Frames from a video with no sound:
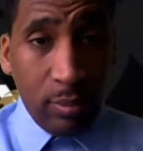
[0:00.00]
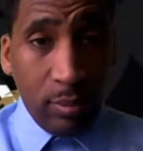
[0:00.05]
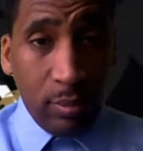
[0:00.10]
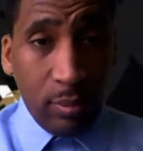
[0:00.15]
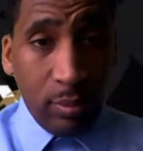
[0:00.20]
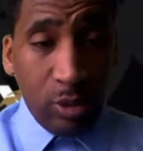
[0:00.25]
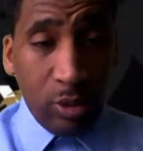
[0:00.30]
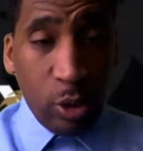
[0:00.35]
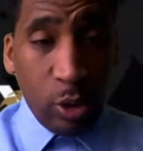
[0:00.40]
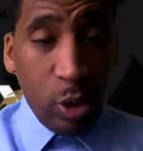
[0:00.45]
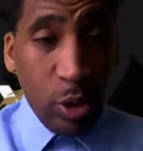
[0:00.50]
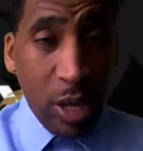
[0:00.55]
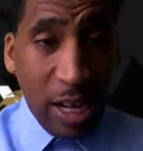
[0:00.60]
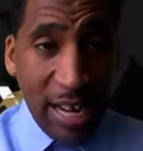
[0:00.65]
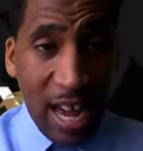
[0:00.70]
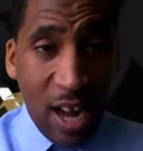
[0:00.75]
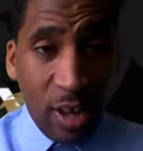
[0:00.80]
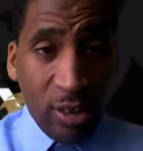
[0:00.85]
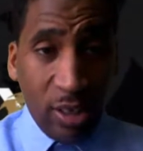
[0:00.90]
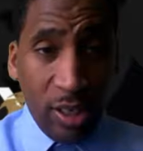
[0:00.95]
So you ain't
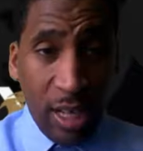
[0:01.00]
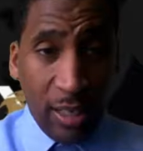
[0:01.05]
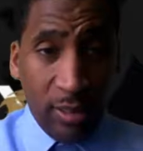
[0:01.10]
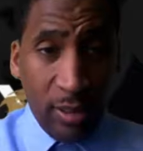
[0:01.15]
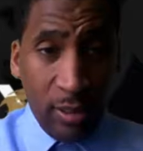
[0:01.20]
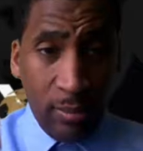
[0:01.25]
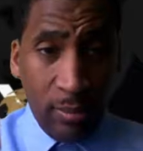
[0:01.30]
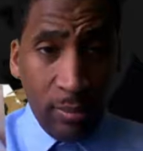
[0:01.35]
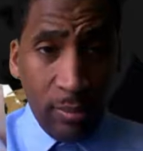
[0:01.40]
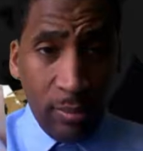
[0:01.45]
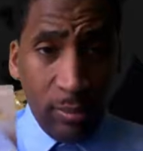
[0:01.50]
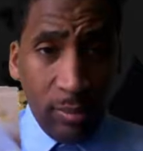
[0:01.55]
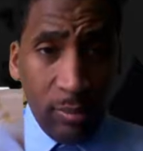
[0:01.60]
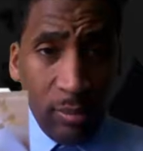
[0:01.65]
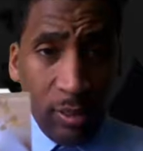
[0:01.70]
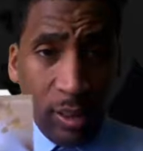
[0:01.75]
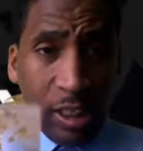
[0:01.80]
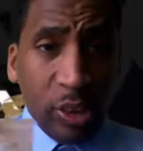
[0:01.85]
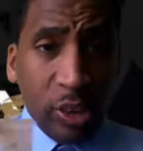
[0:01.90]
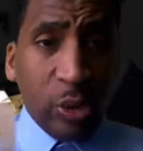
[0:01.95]
lost nothing
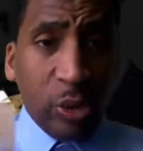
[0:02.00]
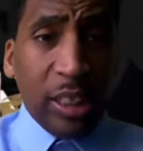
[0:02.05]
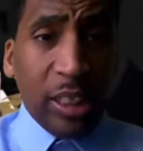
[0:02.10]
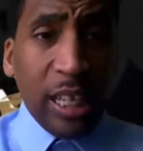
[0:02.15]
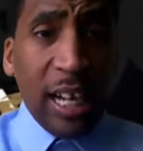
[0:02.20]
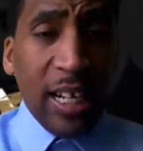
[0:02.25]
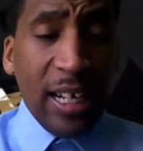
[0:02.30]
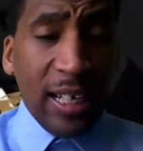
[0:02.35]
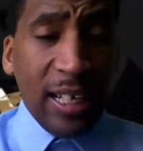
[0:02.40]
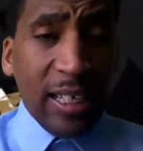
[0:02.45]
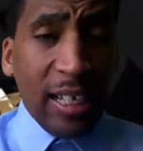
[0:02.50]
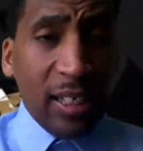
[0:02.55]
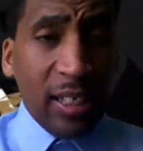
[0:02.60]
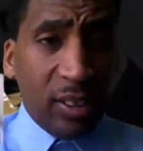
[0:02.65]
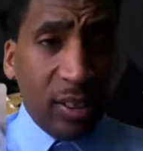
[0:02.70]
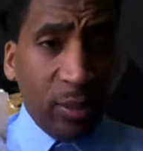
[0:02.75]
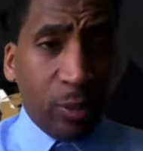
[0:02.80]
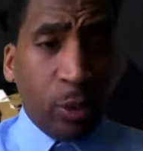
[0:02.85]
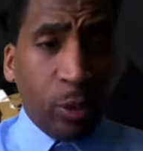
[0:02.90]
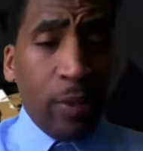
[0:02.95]
because you sell it and get
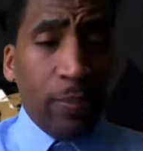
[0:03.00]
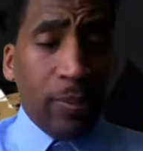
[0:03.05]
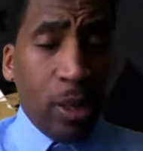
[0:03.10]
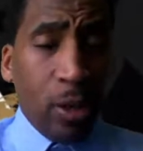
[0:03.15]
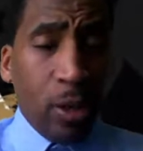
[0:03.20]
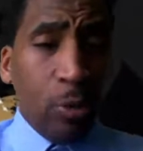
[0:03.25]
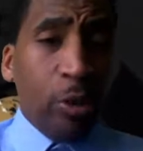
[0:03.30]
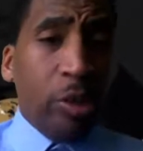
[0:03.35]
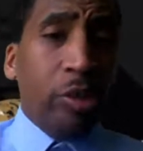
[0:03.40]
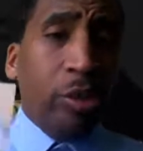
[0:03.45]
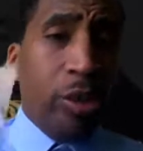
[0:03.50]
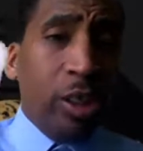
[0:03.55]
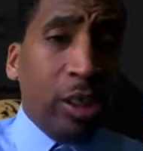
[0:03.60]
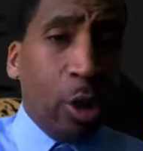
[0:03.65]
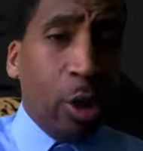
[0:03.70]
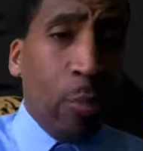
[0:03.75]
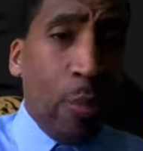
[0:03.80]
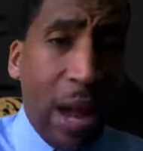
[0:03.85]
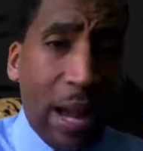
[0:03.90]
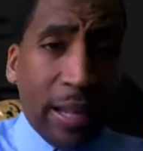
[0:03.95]
some crypto where you can
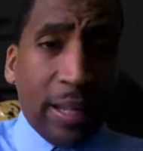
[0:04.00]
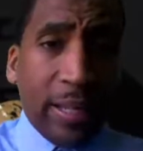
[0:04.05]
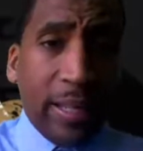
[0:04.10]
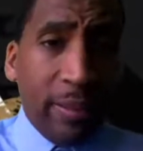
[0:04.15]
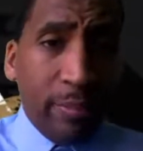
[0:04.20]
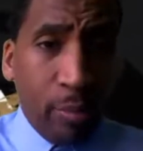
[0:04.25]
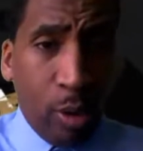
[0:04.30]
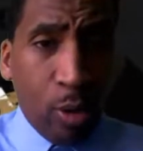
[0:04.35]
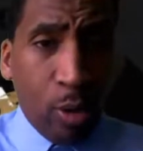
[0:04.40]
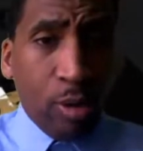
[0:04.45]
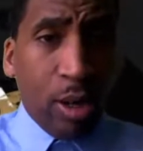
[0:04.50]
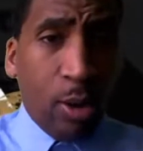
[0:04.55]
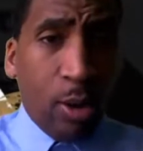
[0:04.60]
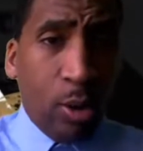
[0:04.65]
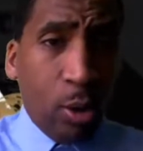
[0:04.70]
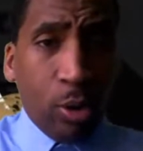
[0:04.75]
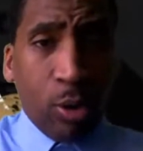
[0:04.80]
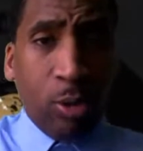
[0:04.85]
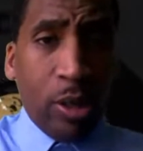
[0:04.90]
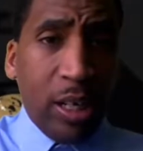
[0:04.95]
go back and get more
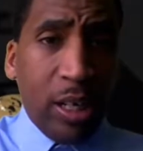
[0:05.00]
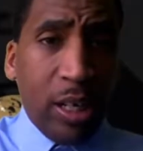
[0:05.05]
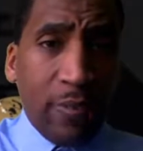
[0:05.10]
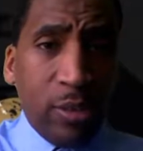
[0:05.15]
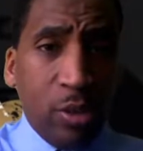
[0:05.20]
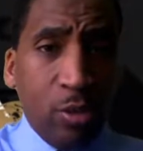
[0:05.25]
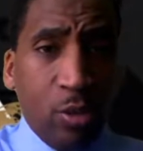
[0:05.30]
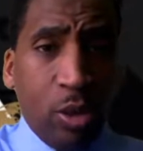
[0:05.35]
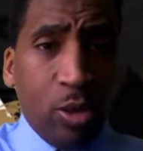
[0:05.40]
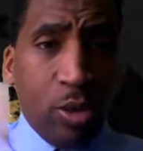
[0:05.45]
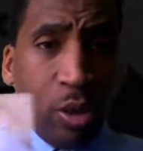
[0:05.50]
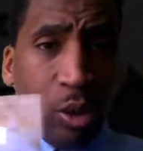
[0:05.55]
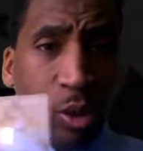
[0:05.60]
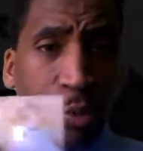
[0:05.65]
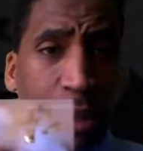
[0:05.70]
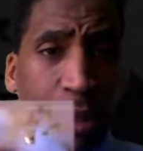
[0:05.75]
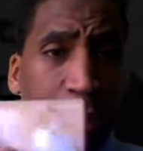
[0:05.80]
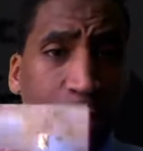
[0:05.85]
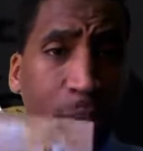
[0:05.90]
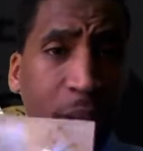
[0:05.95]
gold or whatever you want to do
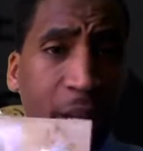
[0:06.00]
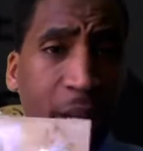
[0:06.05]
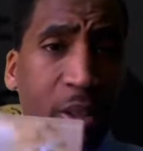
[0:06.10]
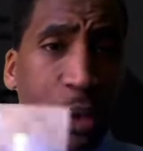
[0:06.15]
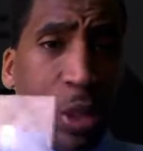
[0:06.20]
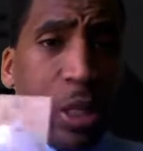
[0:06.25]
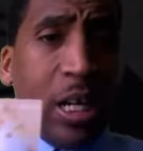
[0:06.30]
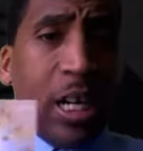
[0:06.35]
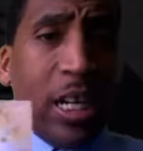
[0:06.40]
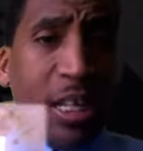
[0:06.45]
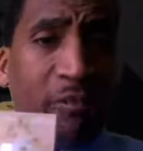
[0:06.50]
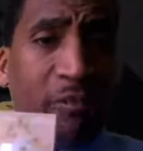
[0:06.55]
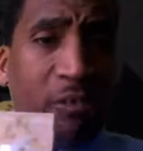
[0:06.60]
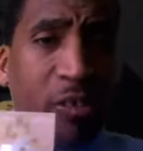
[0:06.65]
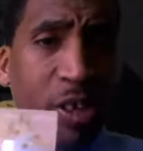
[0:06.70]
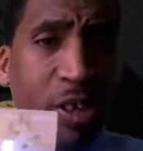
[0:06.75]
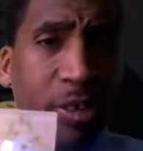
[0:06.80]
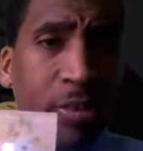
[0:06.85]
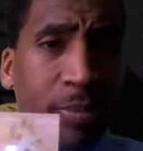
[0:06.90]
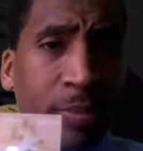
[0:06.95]
with the Bitcoin or
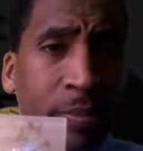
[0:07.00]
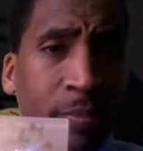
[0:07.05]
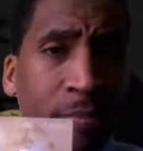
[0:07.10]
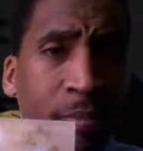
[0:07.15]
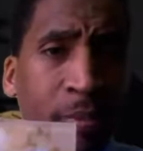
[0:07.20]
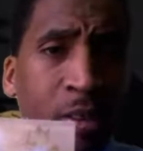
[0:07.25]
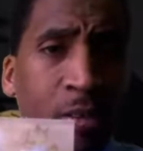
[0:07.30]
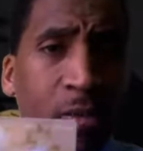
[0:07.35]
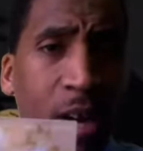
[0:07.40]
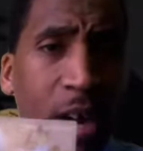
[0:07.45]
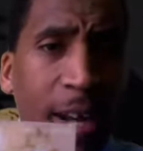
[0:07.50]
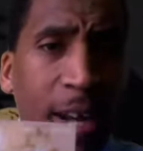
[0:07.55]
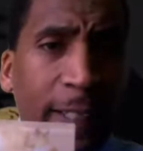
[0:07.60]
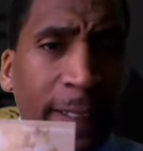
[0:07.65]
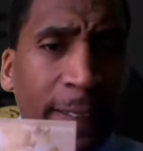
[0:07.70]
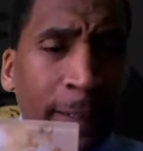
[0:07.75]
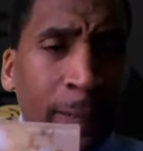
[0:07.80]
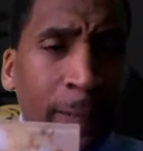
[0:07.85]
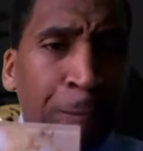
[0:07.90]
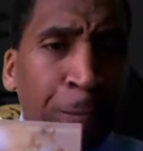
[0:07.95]
Ethereum, right?
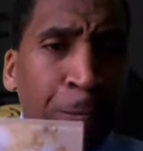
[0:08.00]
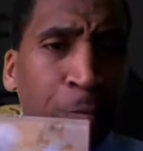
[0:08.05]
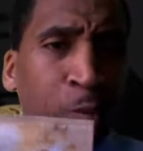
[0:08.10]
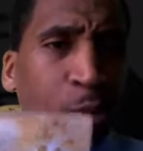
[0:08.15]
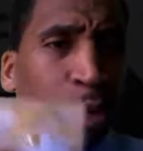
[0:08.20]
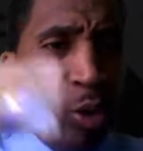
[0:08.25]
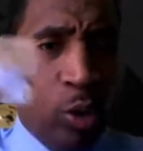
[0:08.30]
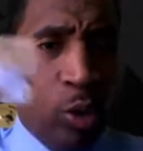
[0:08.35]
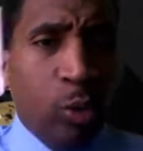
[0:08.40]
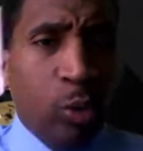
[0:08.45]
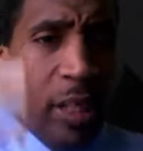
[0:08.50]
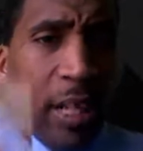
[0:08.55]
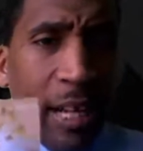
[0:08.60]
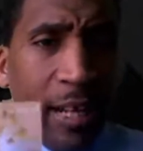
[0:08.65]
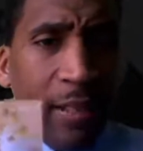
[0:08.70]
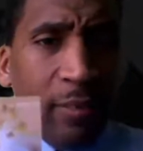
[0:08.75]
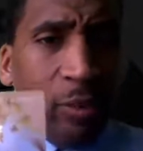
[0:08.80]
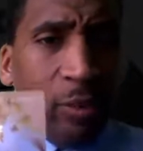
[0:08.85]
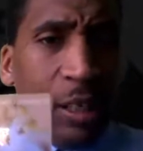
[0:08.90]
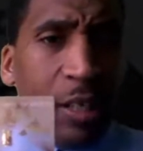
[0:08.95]
You can do with
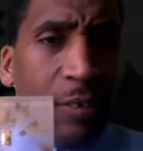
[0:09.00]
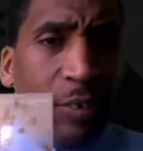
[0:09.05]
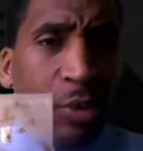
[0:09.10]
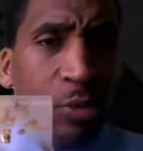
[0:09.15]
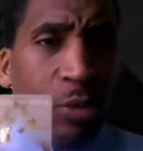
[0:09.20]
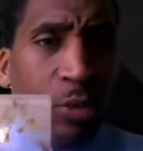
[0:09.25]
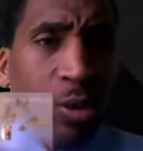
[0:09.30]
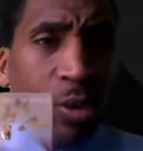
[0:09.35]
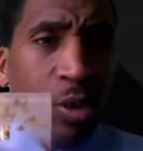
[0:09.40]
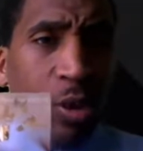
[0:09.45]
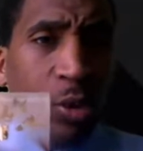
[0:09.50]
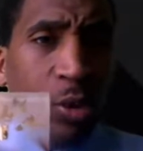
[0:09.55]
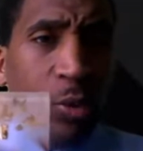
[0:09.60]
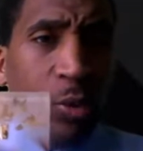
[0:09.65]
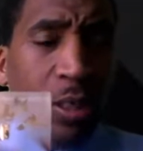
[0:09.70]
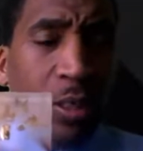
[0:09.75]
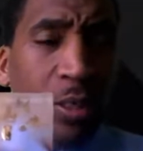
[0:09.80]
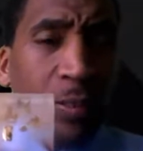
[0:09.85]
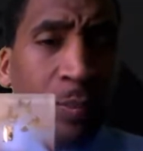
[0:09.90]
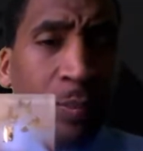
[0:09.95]
that whatever you want to do
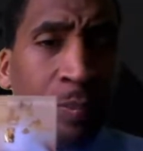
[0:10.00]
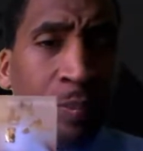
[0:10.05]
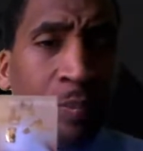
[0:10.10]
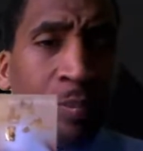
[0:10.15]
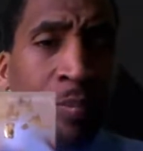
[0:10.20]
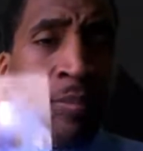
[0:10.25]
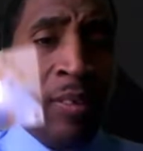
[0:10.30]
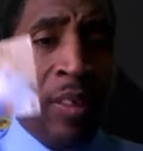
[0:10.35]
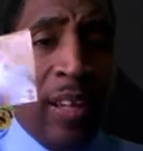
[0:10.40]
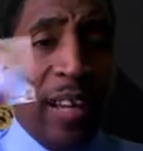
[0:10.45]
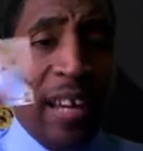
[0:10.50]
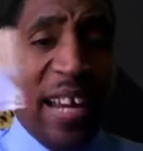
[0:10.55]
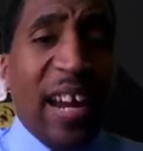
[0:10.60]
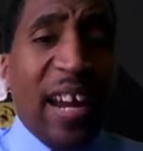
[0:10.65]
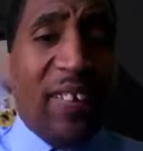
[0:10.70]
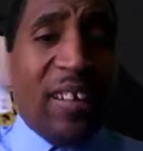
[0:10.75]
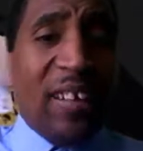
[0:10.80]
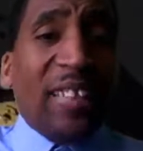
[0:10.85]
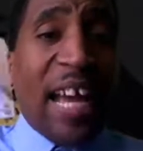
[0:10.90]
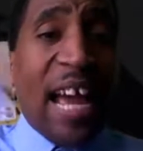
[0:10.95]
with it.
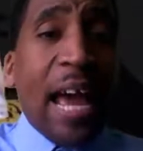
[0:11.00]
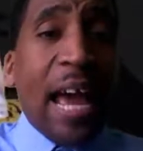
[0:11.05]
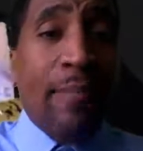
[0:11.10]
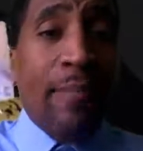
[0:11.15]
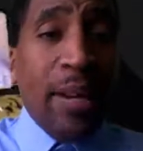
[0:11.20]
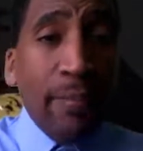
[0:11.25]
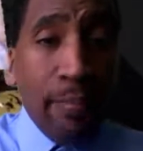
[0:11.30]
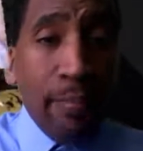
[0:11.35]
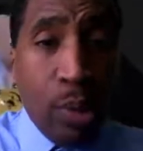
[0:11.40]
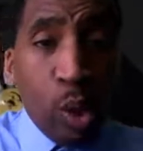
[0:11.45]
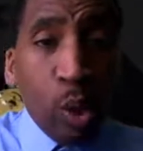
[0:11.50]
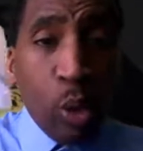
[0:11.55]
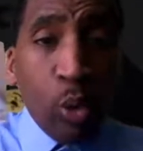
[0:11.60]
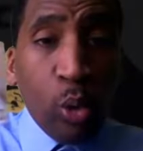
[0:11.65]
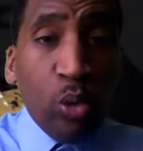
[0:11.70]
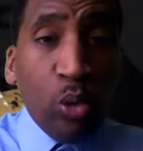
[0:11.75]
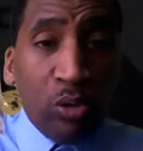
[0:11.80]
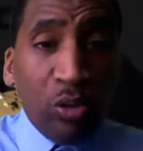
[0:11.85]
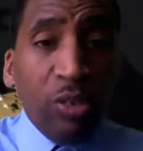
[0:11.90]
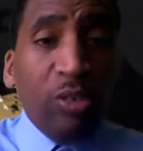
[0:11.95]
Every time it
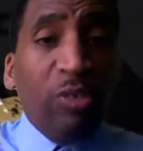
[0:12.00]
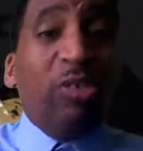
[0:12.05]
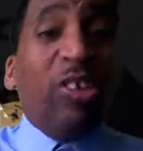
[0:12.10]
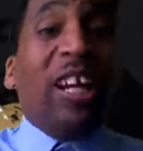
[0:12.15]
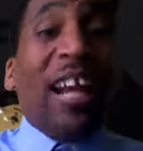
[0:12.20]
moves for